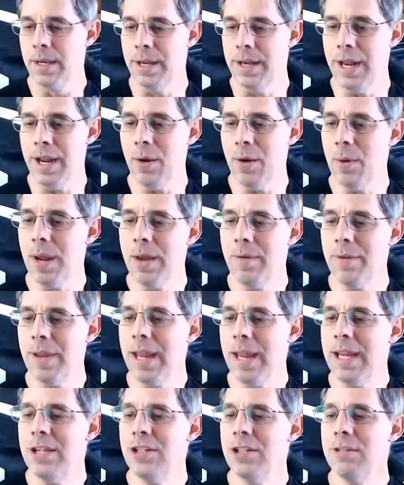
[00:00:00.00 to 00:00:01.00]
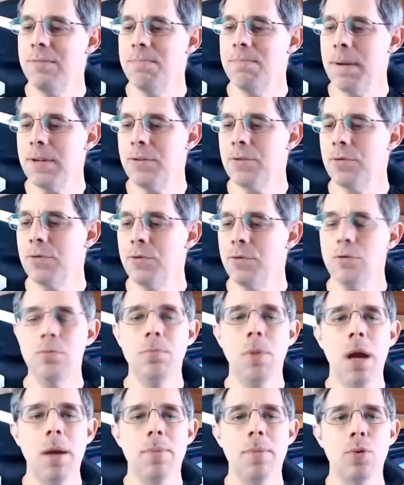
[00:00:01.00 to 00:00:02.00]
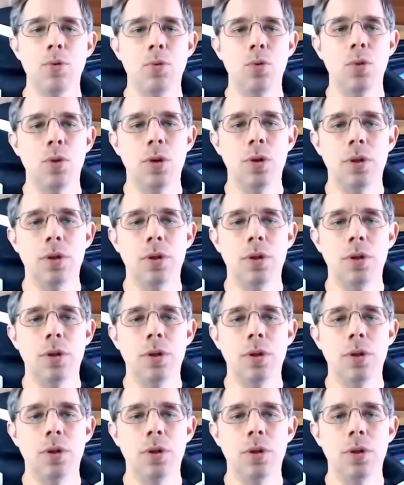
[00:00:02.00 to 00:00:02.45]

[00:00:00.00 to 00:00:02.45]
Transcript: now we have a special Umabu.